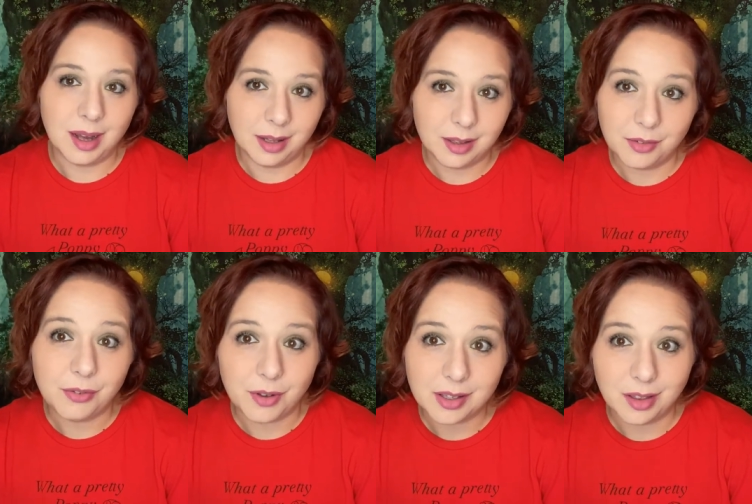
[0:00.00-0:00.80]
I love,
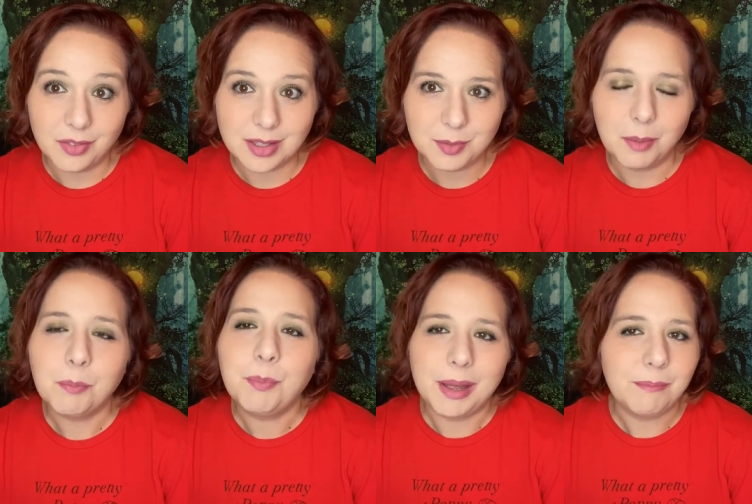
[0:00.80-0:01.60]
I fucking love that smell.
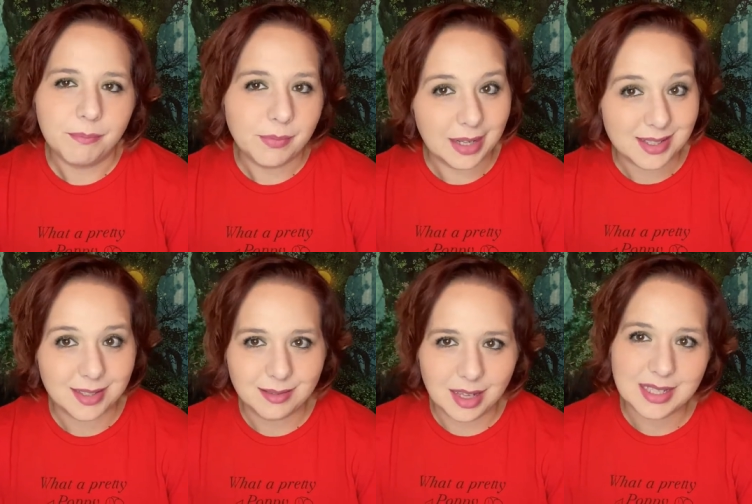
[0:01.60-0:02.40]
But
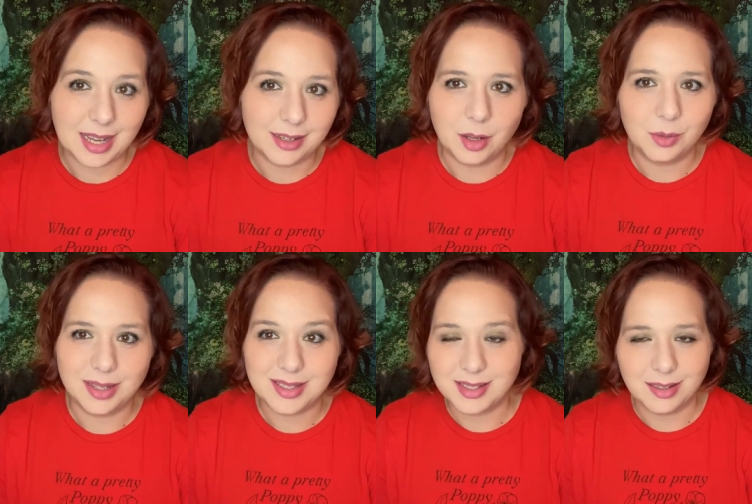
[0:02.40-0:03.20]
that's a side note
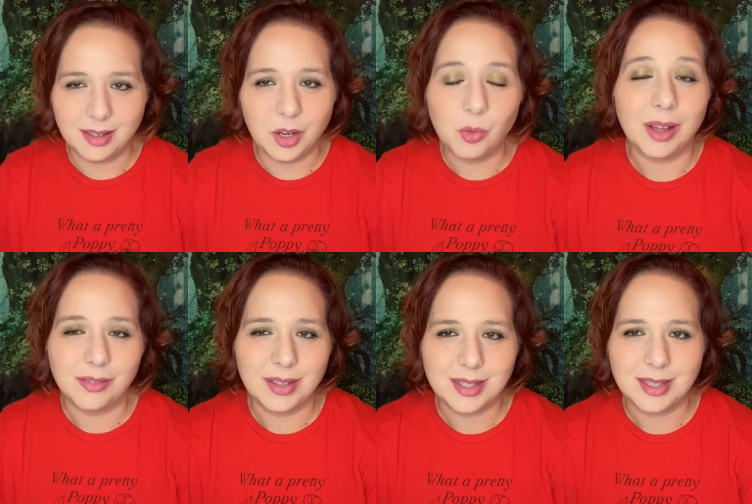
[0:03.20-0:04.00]
that's
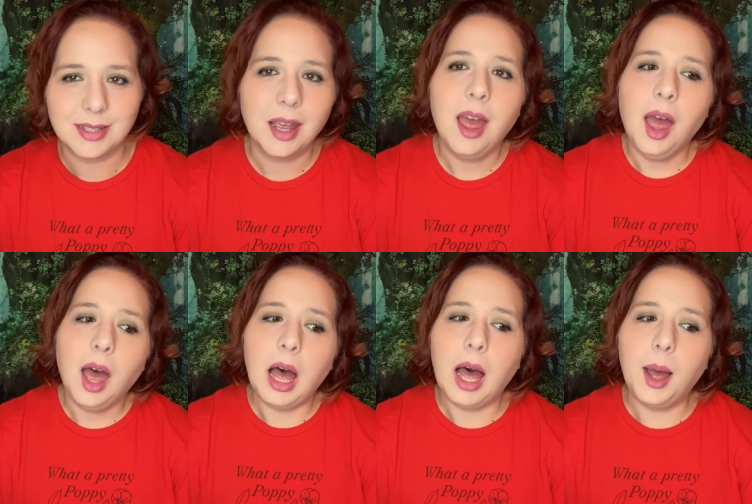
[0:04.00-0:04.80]
irrelevant to this.
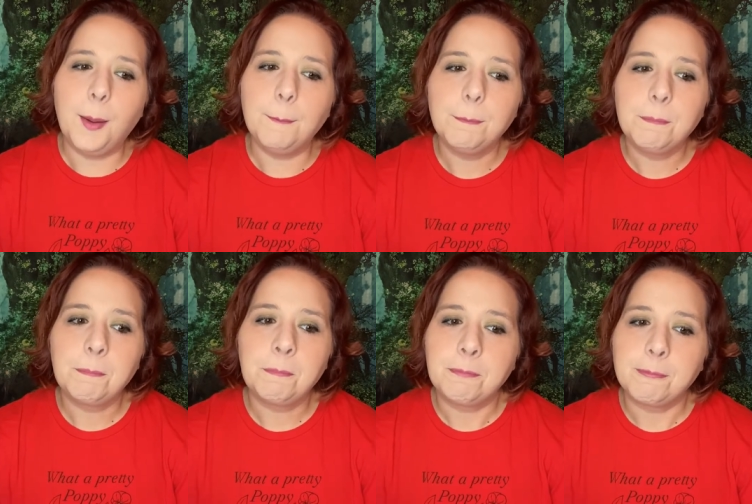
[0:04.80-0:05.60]
Um,
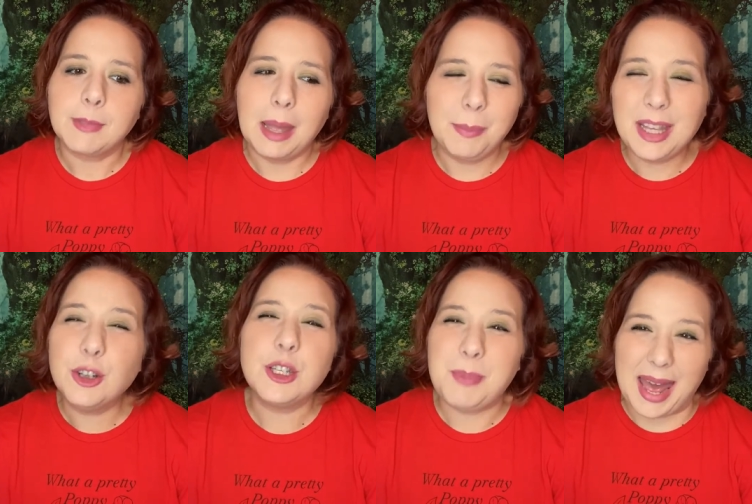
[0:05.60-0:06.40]
but they're
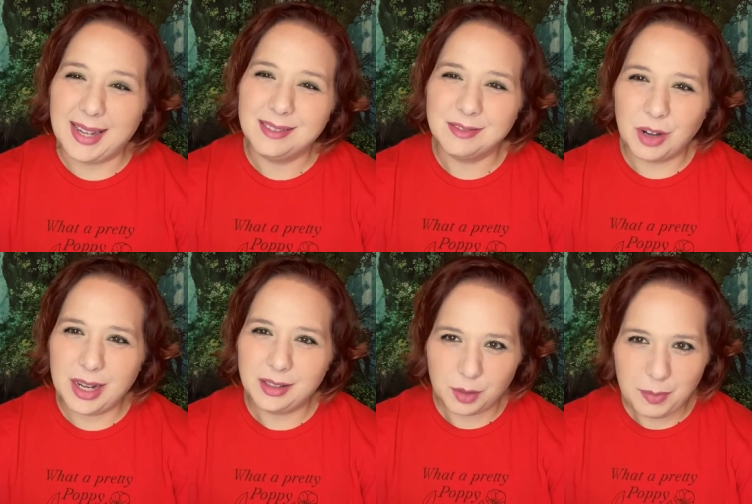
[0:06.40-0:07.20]
just bad,
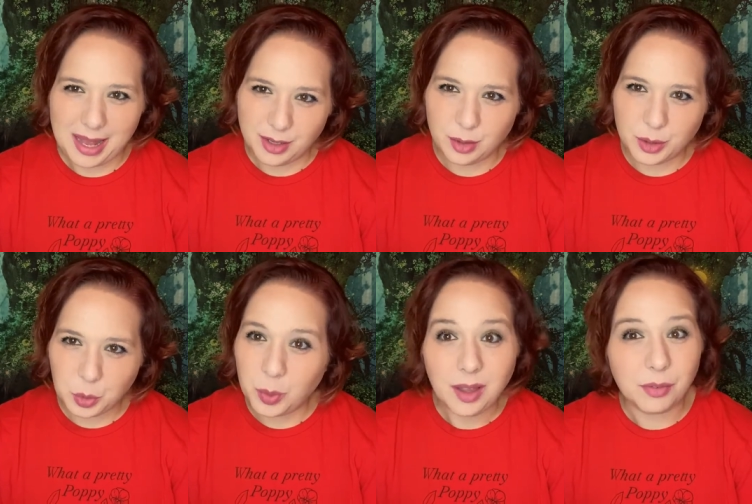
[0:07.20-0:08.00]
right? They're bad
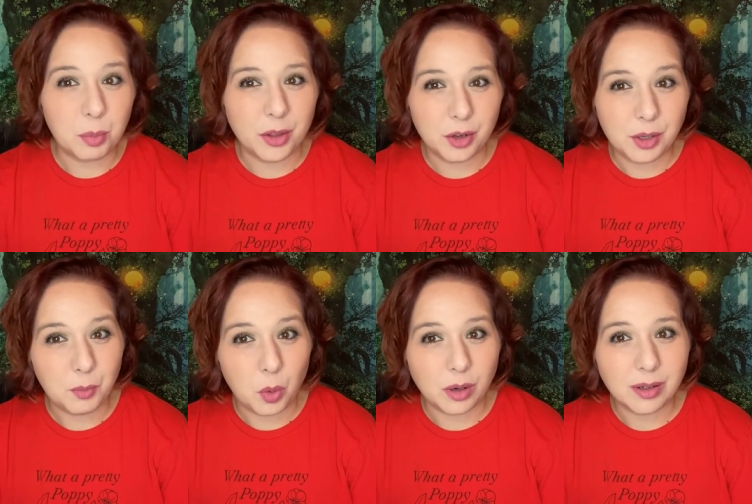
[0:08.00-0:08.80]
dudes. We love the Brotherhood
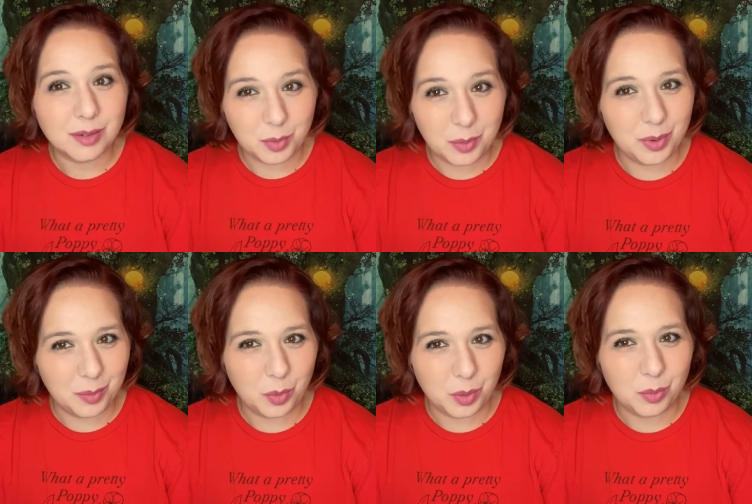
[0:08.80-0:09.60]
more. We, we,
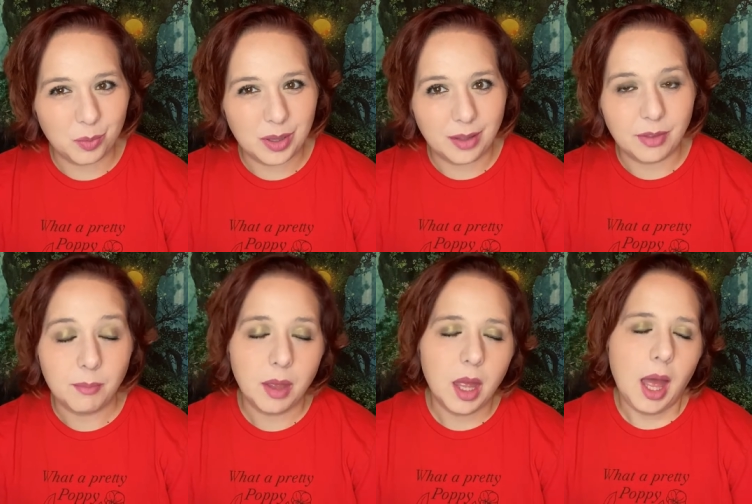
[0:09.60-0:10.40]
we, we love
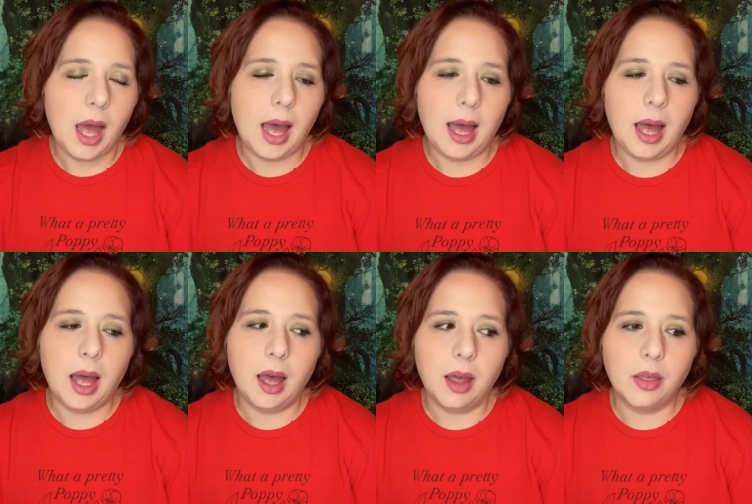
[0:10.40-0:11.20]
them.
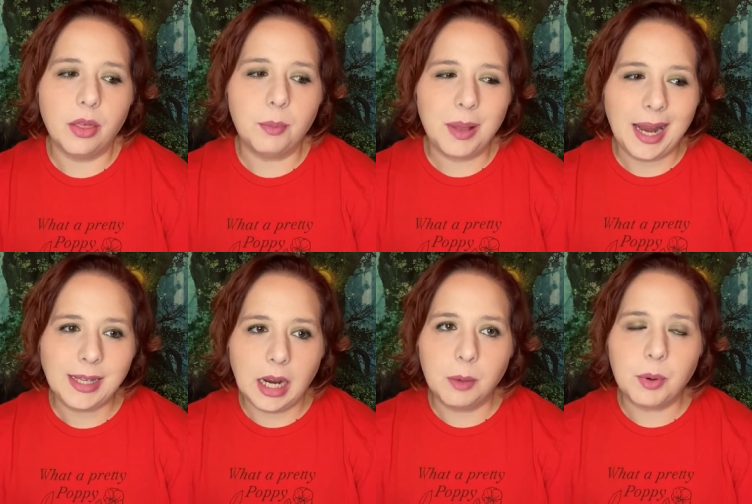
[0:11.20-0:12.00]
Uh, the Black
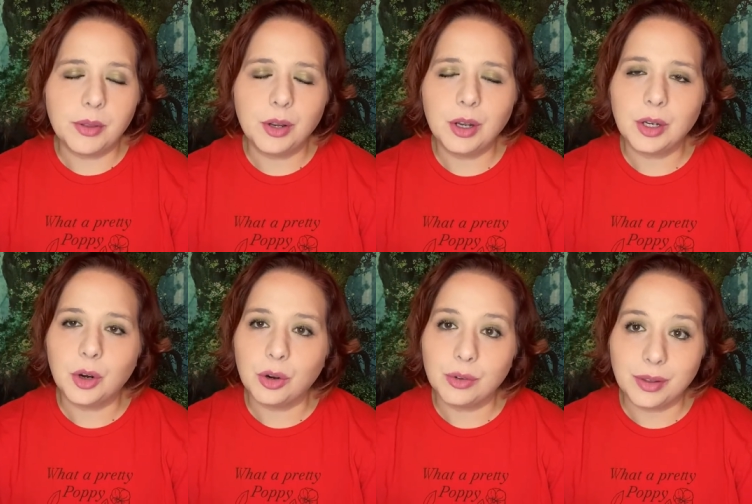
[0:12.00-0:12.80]
Dagger Brotherhood
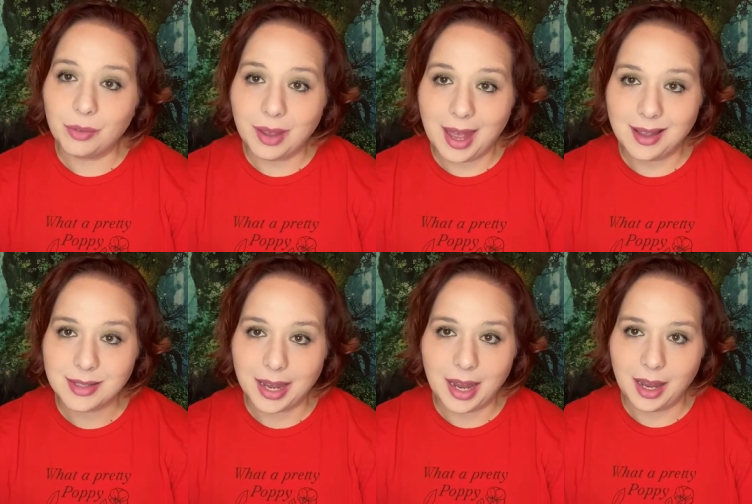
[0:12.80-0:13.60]
currently only
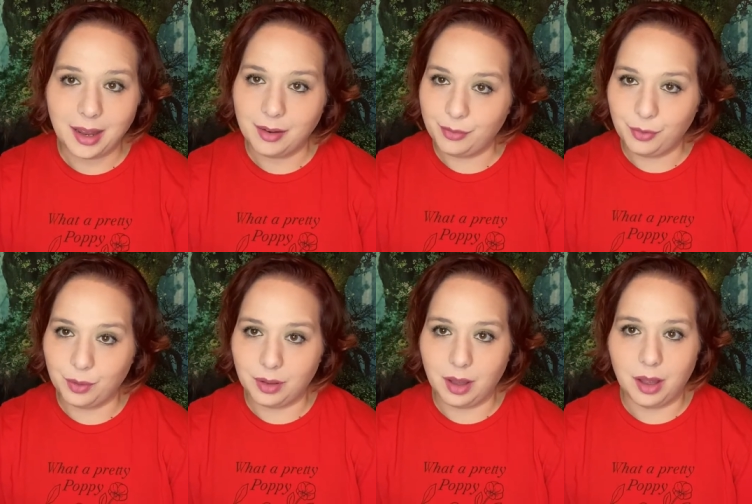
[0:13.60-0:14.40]
has a
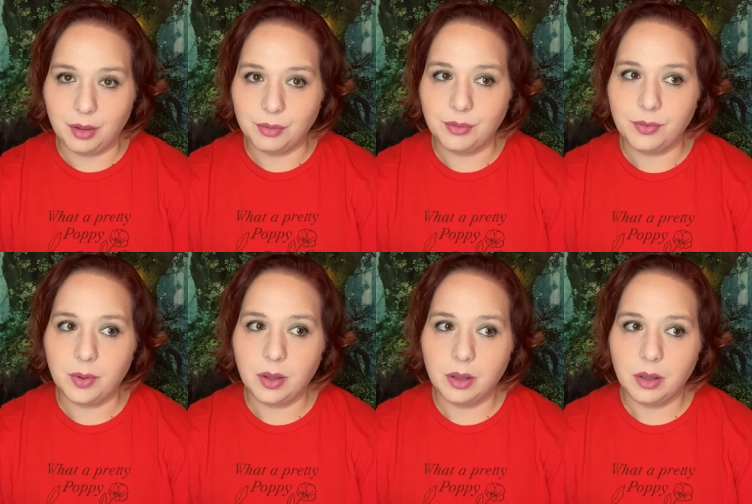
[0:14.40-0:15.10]
handful of